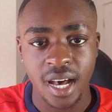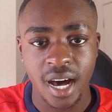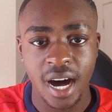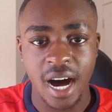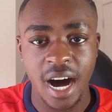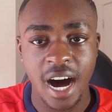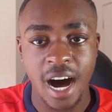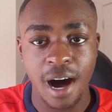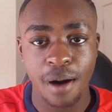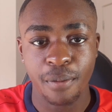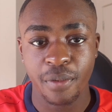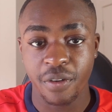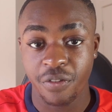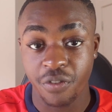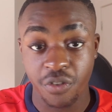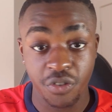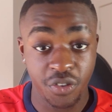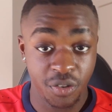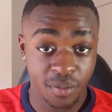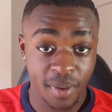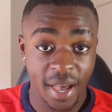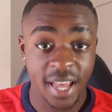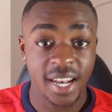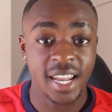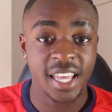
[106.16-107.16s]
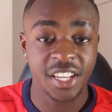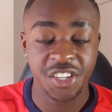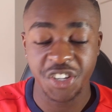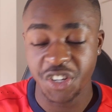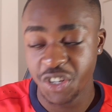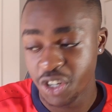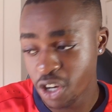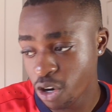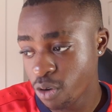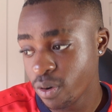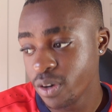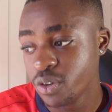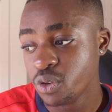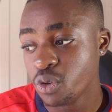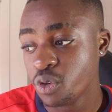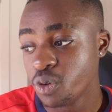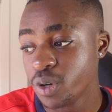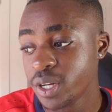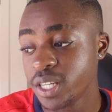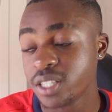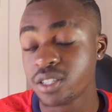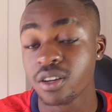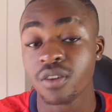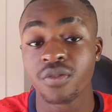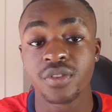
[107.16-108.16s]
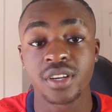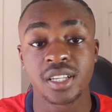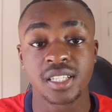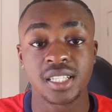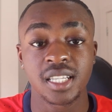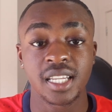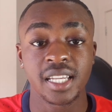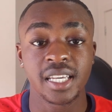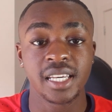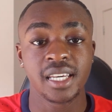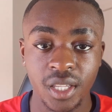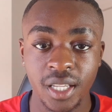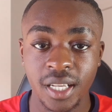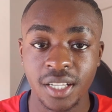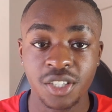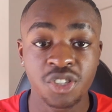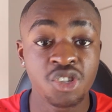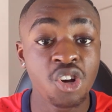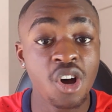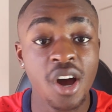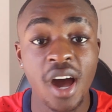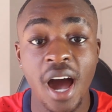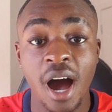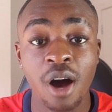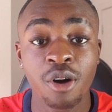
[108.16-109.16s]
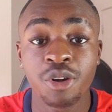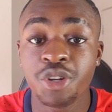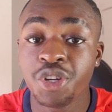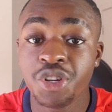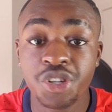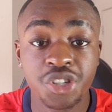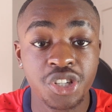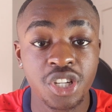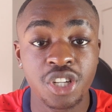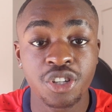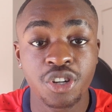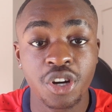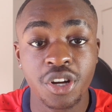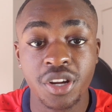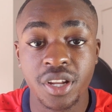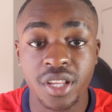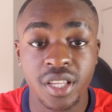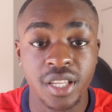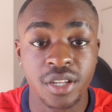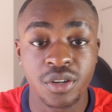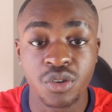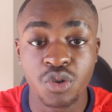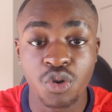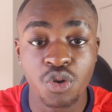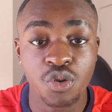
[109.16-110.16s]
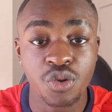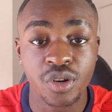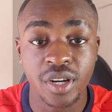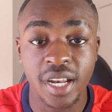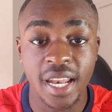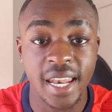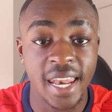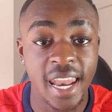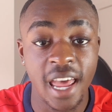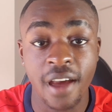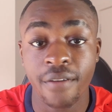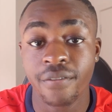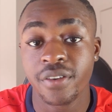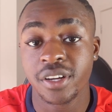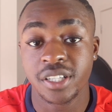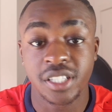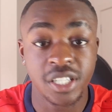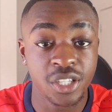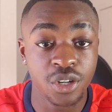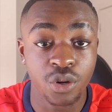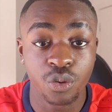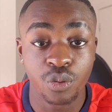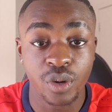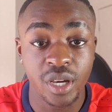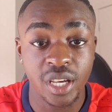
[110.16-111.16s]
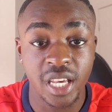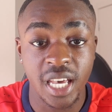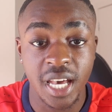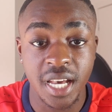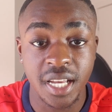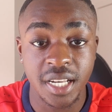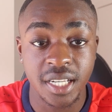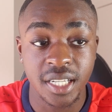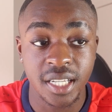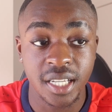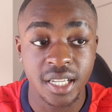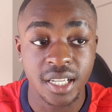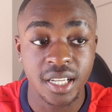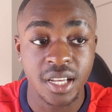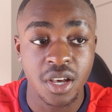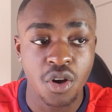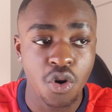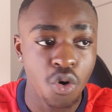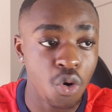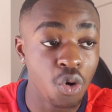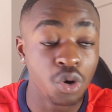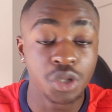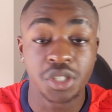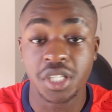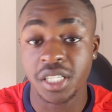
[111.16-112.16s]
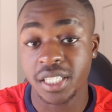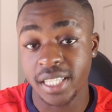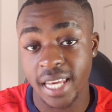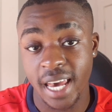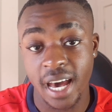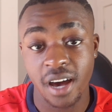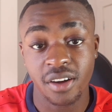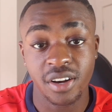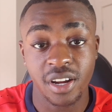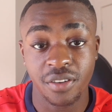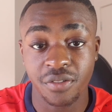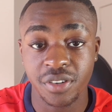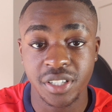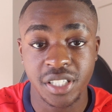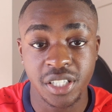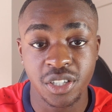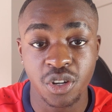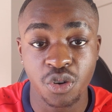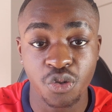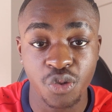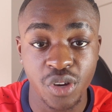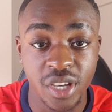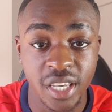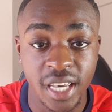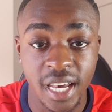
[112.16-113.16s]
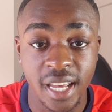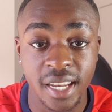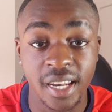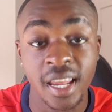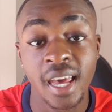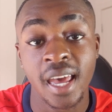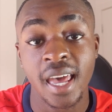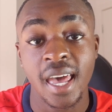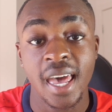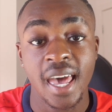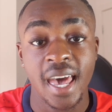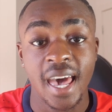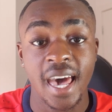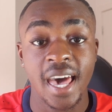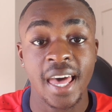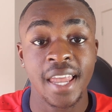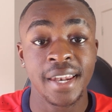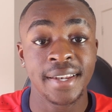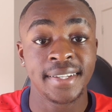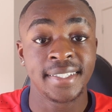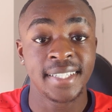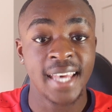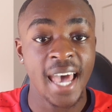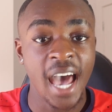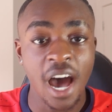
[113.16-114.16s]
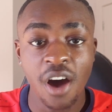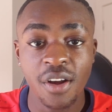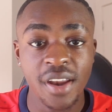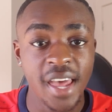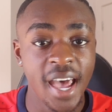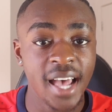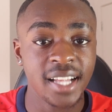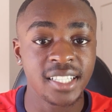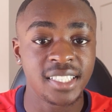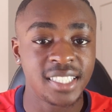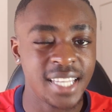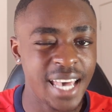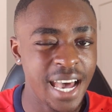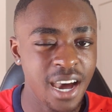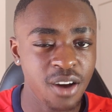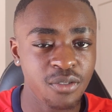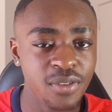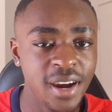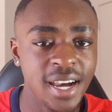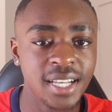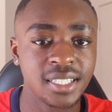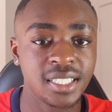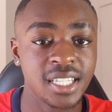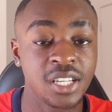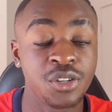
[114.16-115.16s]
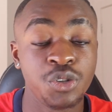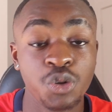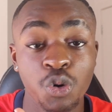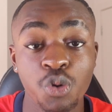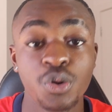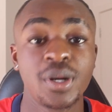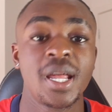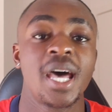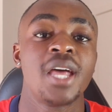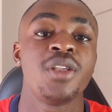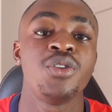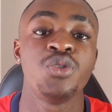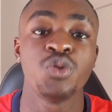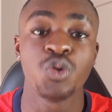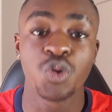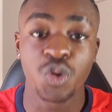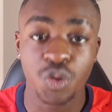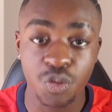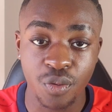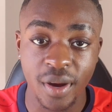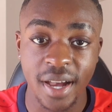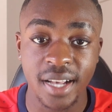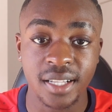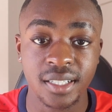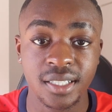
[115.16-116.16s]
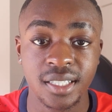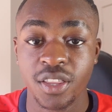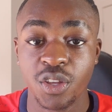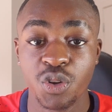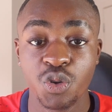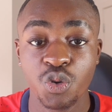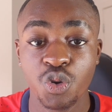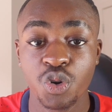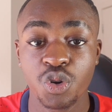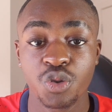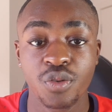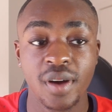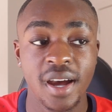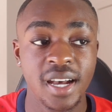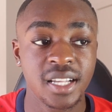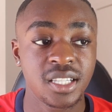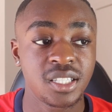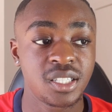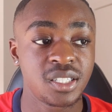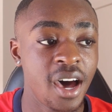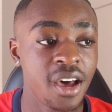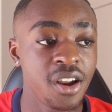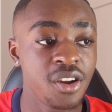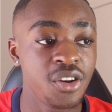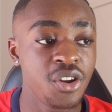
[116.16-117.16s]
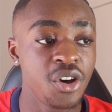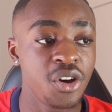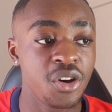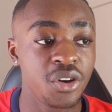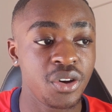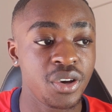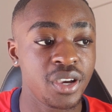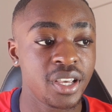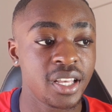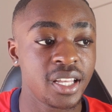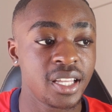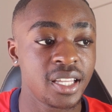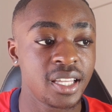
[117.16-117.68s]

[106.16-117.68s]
If you're from Adelaide, you know what Norwood is, obviously. So I would usually go to the Norwood every single weekend, or to town every single weekend. And town had town rats and Norwood had Norwood rats. The Norwood rats, I don't know.